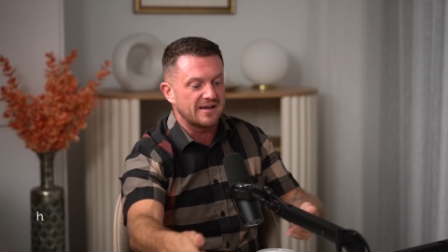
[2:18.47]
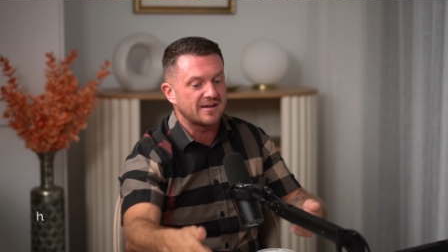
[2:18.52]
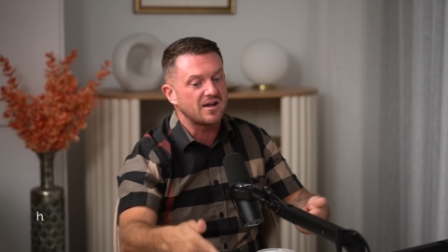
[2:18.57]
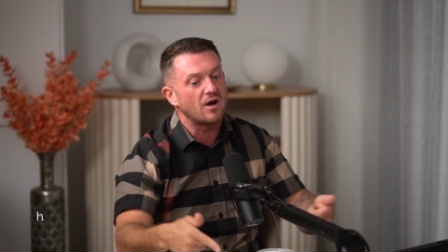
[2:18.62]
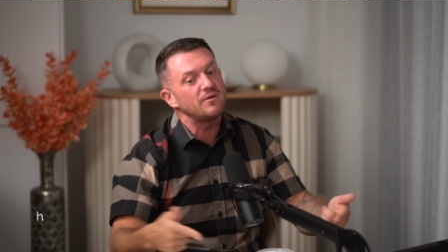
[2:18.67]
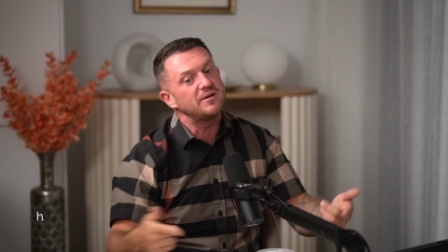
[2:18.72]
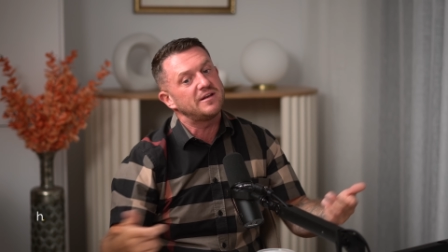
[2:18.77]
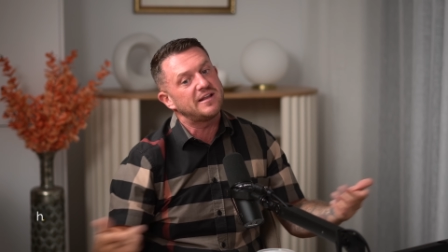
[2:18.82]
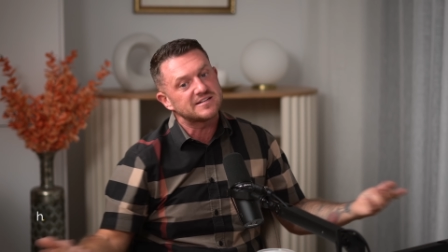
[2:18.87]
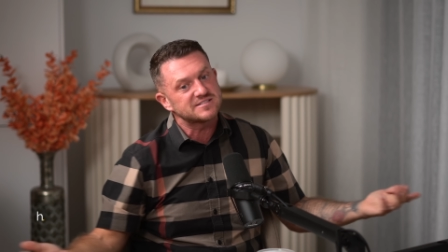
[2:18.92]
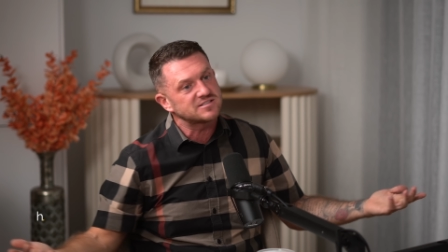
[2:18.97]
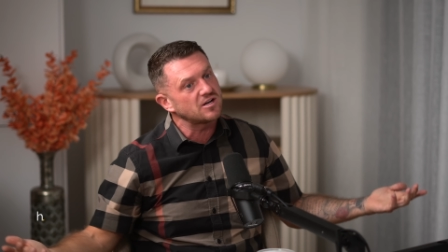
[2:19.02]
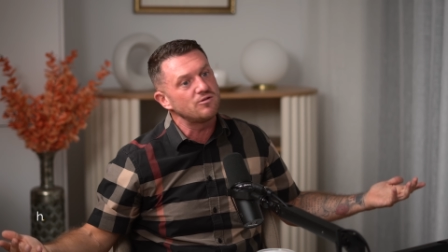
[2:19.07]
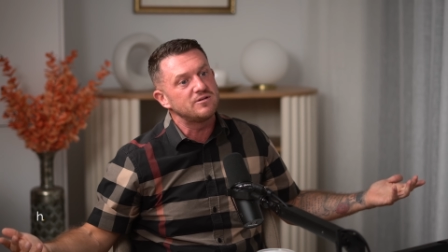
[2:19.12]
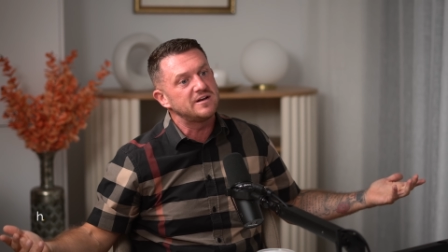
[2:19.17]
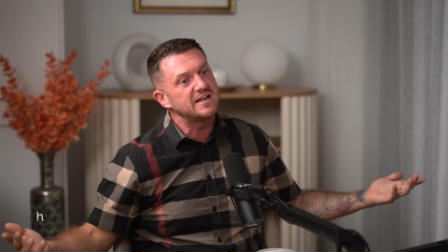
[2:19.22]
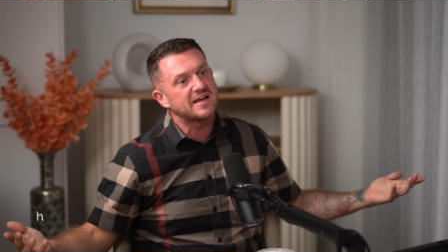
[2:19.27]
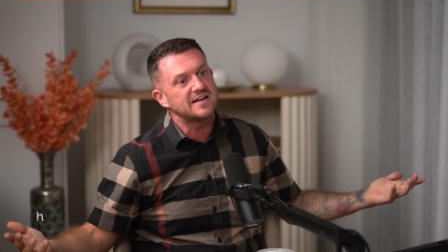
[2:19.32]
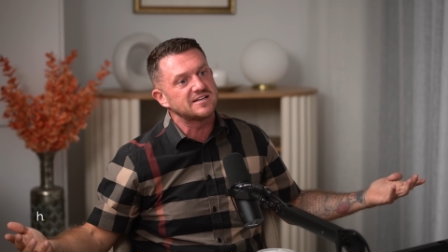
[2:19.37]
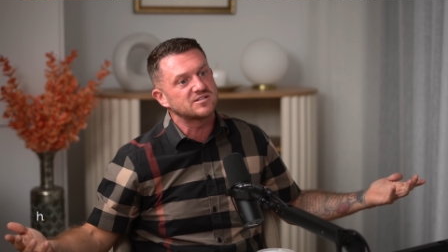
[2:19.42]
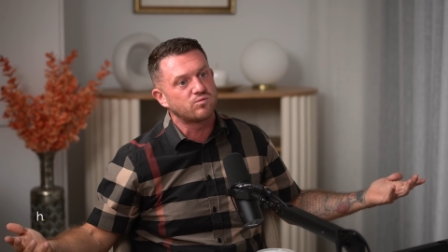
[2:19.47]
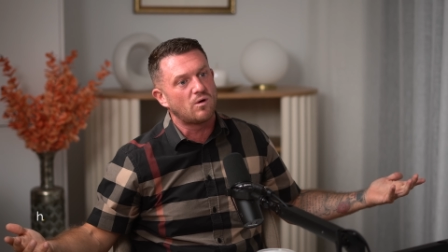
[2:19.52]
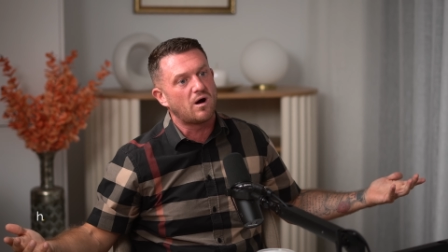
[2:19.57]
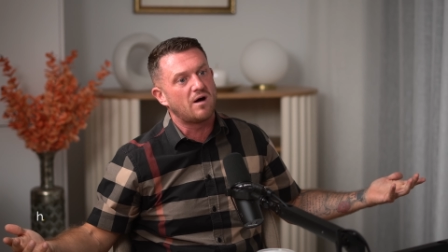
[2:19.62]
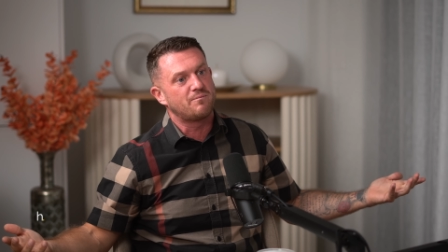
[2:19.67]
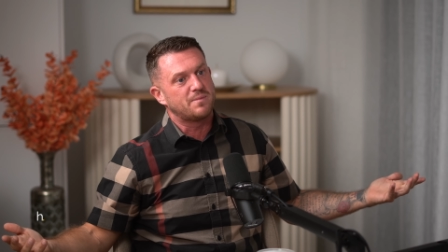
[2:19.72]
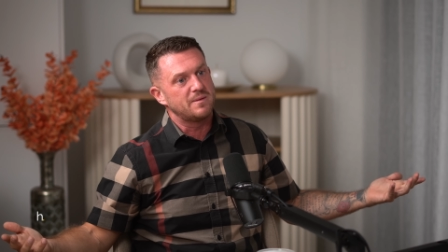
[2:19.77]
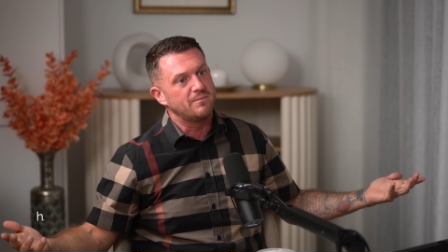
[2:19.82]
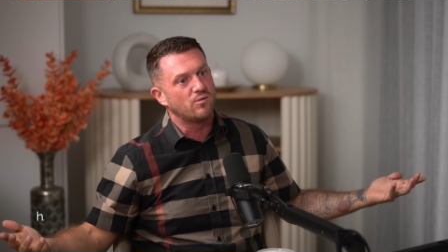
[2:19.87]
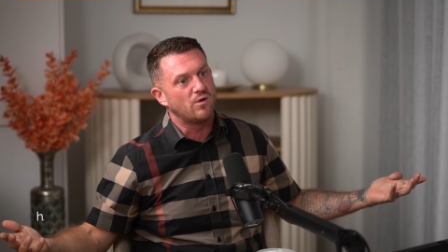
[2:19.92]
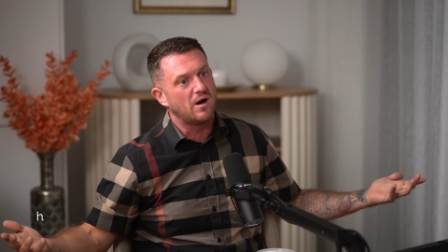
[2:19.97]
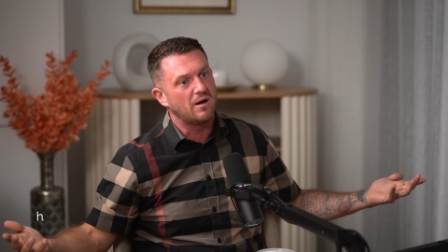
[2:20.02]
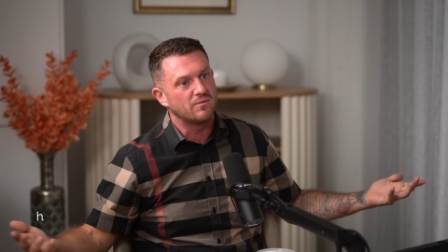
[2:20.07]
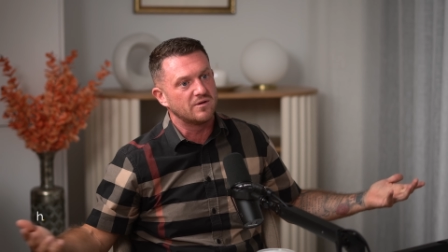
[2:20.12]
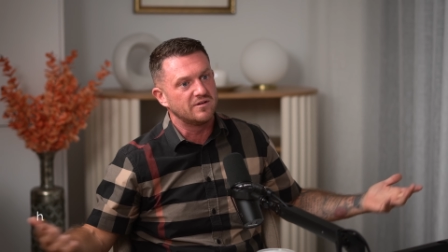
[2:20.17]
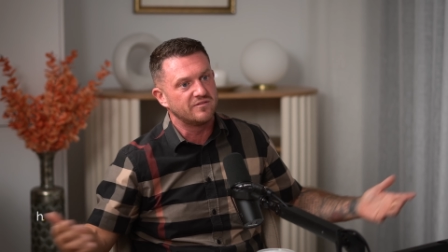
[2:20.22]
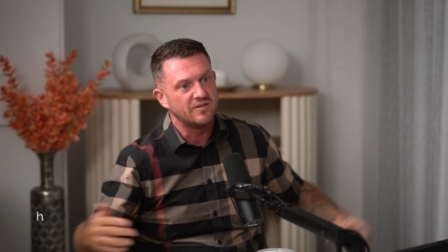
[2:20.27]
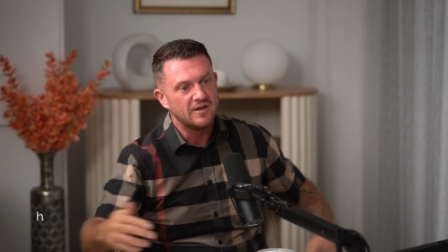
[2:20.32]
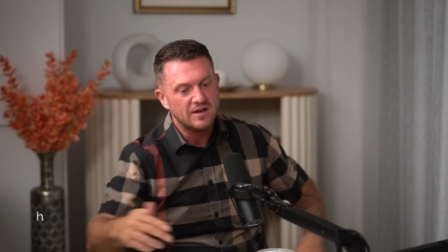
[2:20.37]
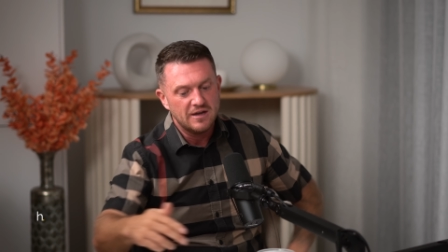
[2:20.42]
They're going, that's totally against what I've been brought up
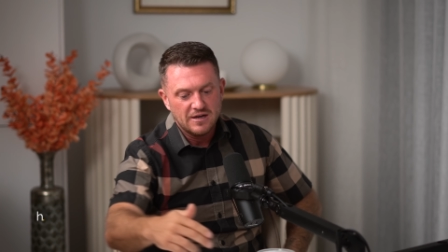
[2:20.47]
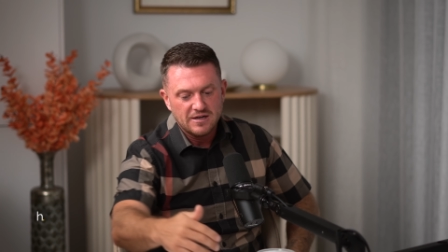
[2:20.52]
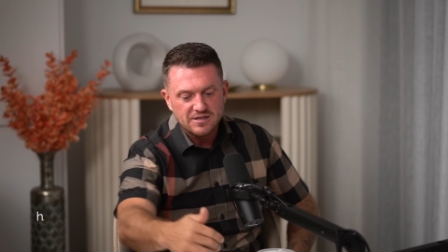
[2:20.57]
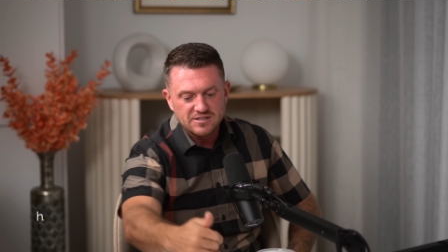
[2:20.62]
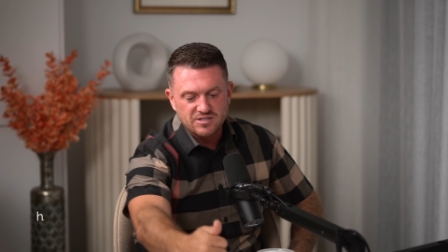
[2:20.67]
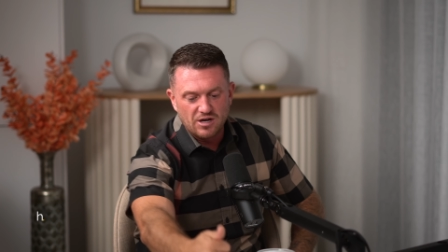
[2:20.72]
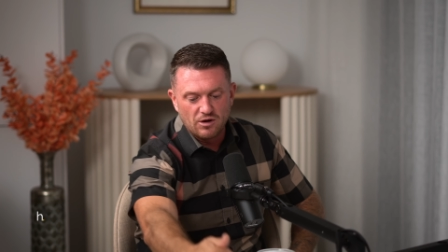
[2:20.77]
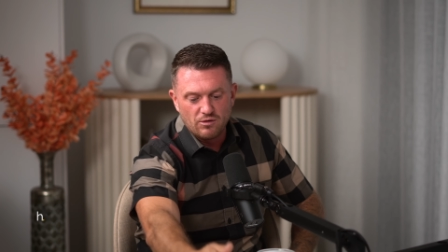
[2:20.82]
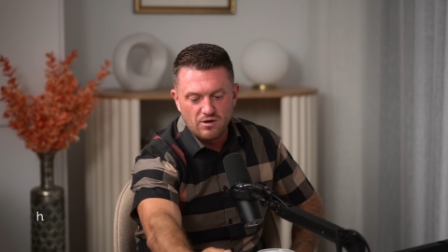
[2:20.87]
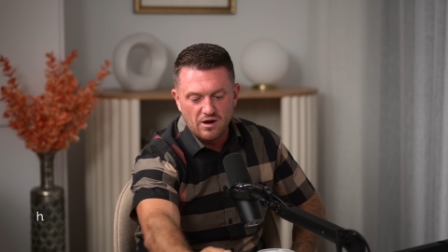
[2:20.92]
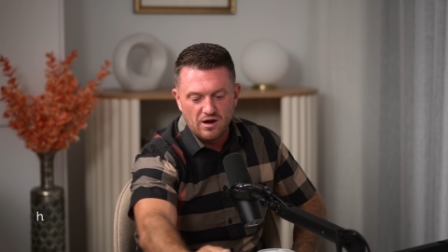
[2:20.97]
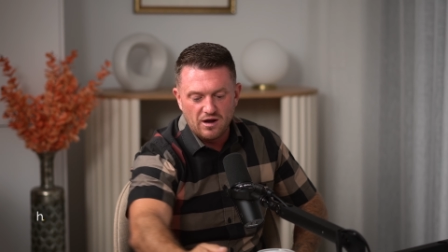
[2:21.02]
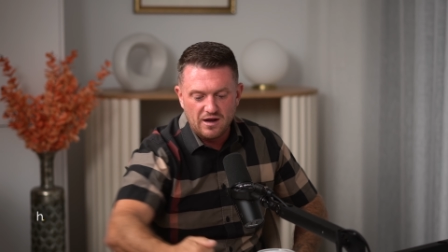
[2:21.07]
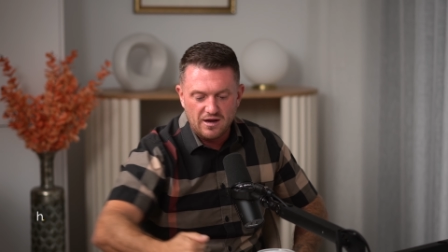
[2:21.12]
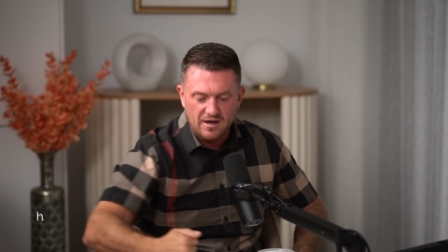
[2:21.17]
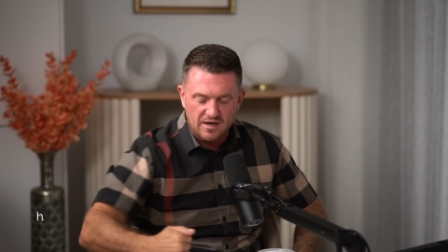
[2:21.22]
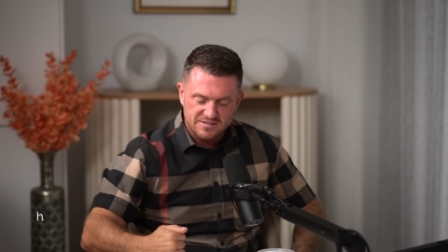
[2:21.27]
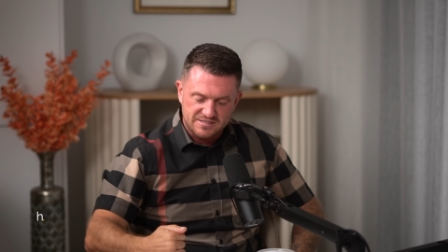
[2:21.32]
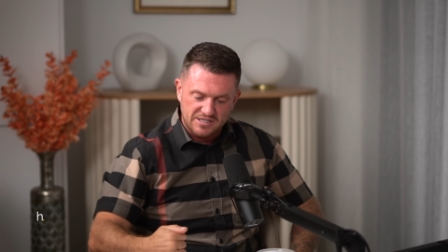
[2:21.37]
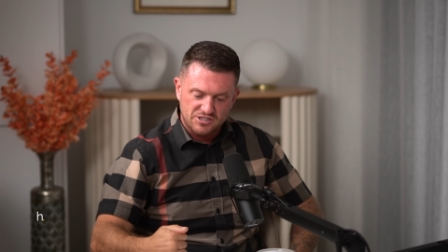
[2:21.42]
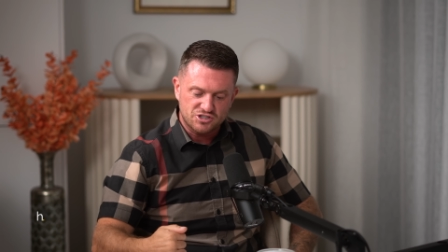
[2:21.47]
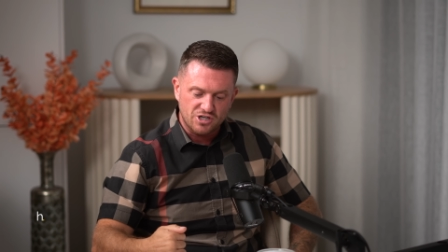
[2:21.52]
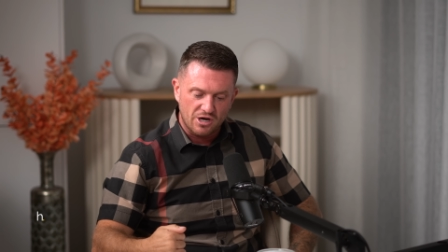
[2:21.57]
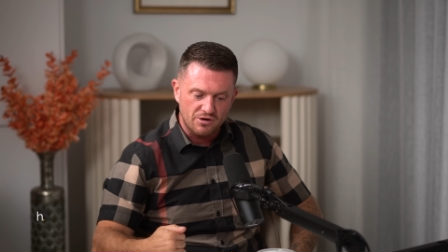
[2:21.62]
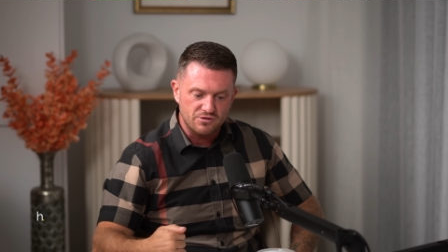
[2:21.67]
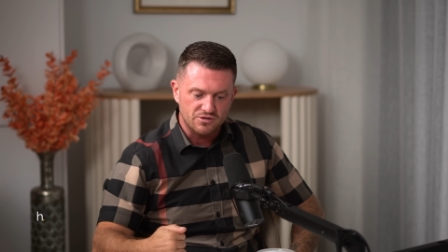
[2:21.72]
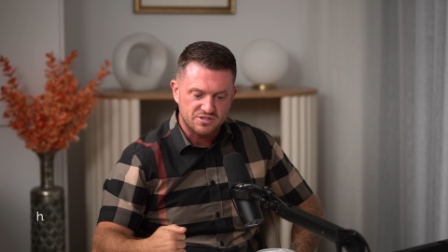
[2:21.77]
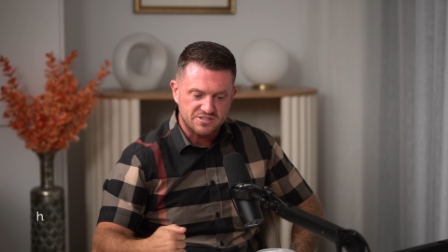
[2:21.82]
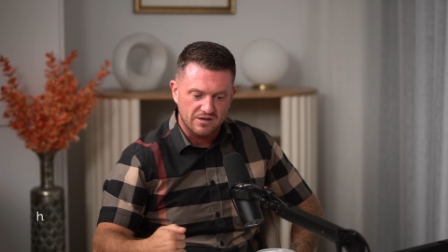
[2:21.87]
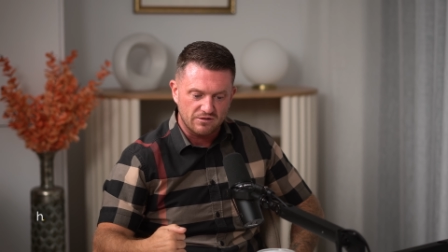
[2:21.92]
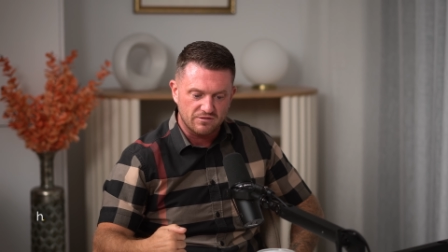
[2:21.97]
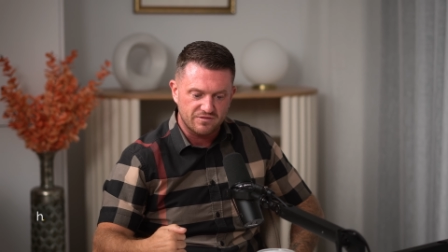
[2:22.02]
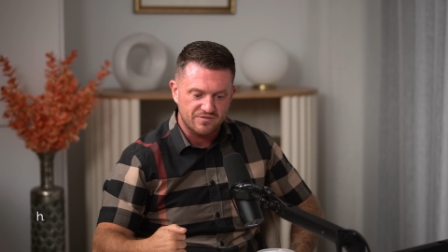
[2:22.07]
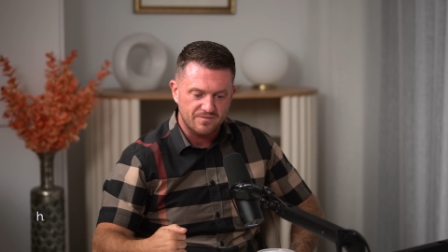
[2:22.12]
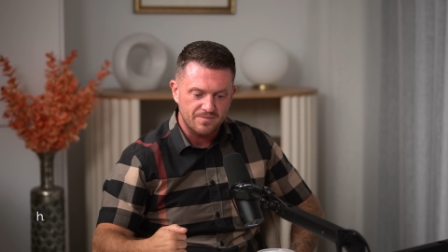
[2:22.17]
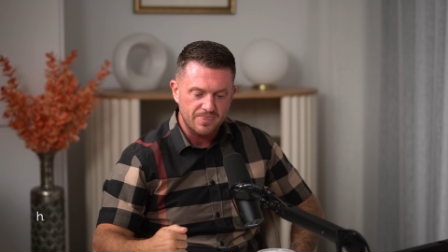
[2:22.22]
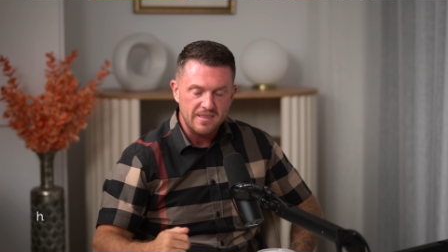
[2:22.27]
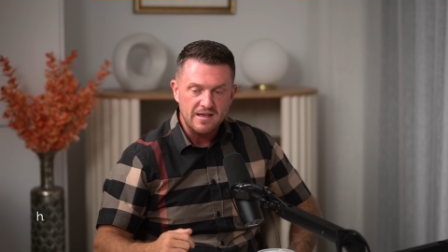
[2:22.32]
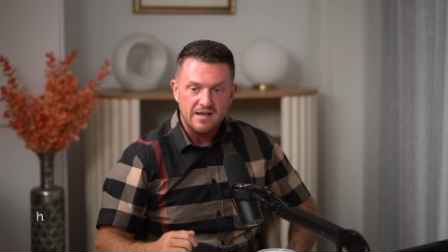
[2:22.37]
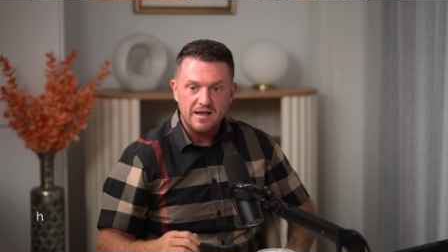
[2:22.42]
with. So I said, show
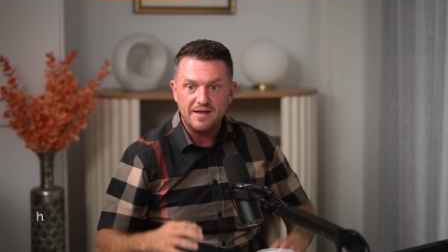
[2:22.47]
yourself.